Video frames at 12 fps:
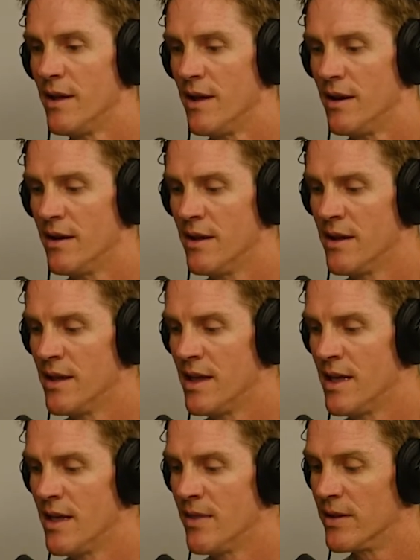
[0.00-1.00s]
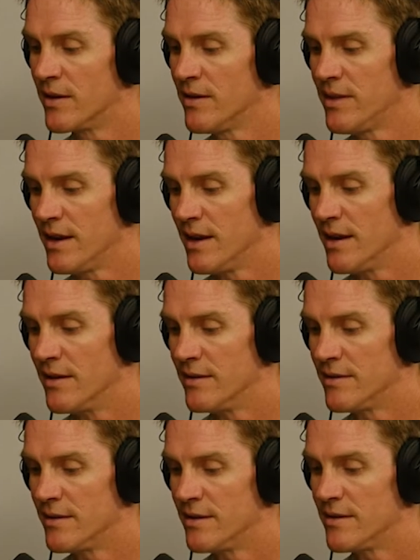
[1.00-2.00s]
And the good thing
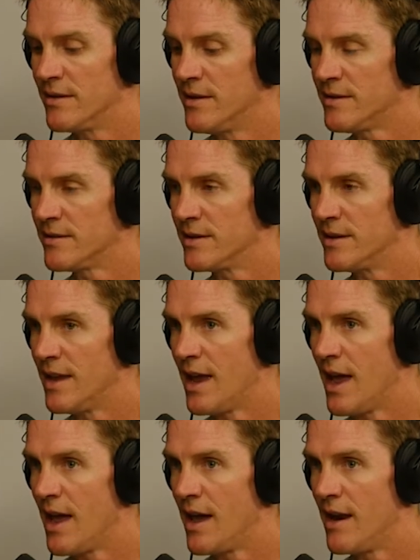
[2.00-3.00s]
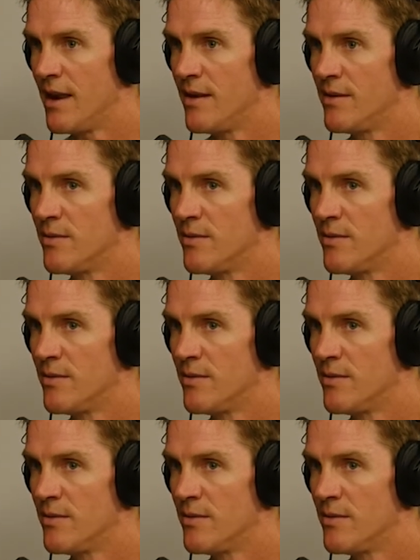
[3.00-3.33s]
is initially they had